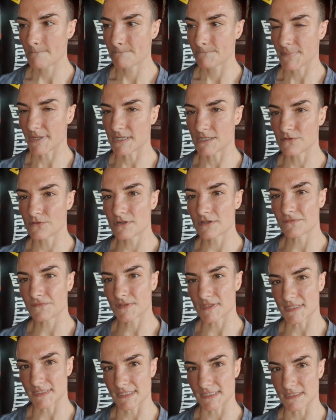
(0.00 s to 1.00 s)
But in order
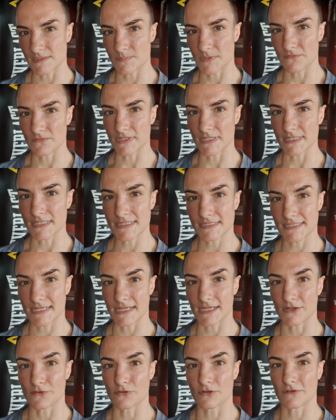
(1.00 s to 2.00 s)
for the scene to be
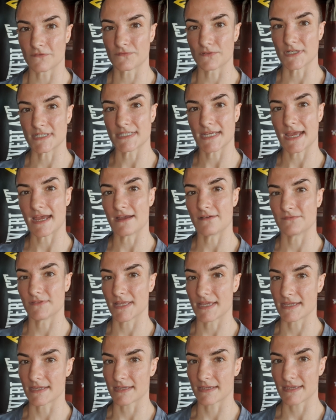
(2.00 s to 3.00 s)
realistic, in order for it to have
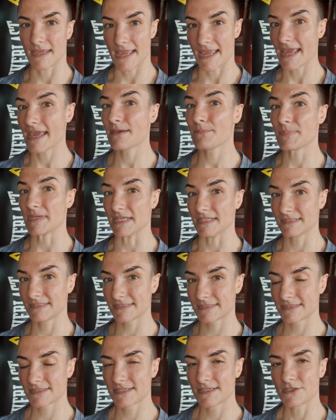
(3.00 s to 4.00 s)
like
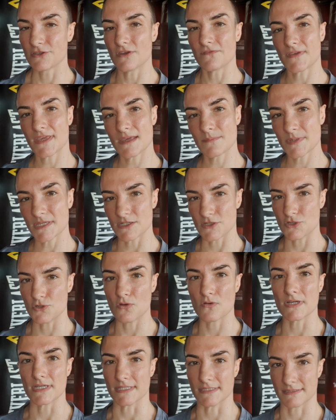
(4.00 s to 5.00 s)
ambience, you have ambient
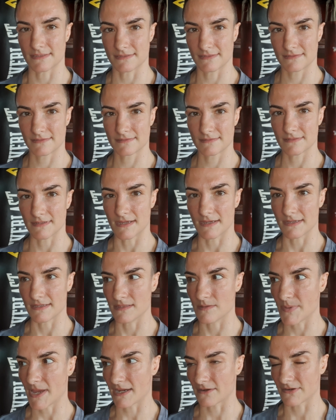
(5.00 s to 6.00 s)
noise in
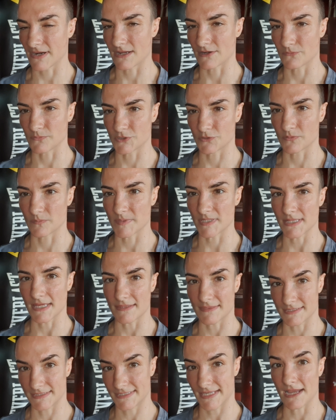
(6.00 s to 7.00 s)
the background, which will be
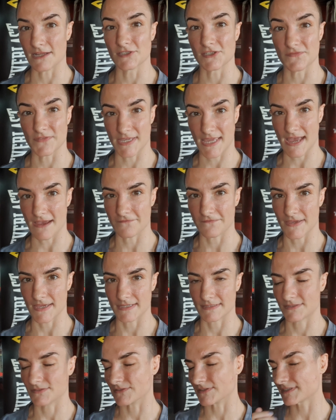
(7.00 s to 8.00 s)
like the sounds of a cafe.
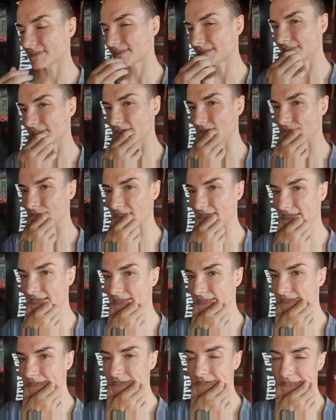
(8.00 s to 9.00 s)
So it's, like
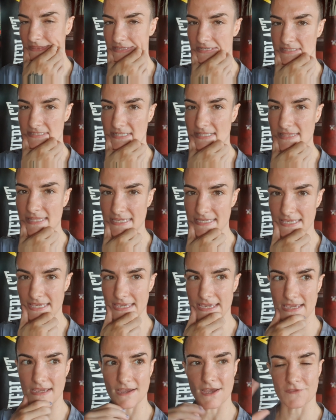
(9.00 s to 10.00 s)
things
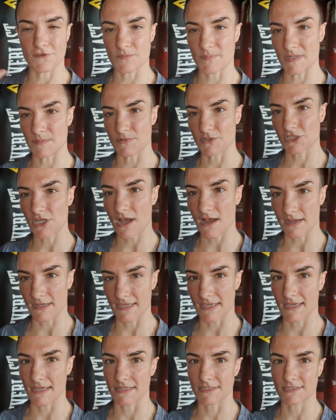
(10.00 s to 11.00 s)
clinking, other people
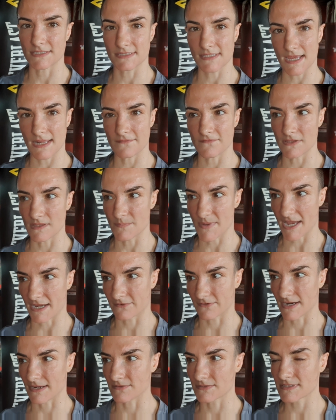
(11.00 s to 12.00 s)
talking, it's just kind of in the
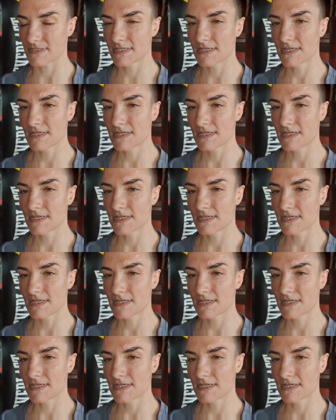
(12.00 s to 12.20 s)
background.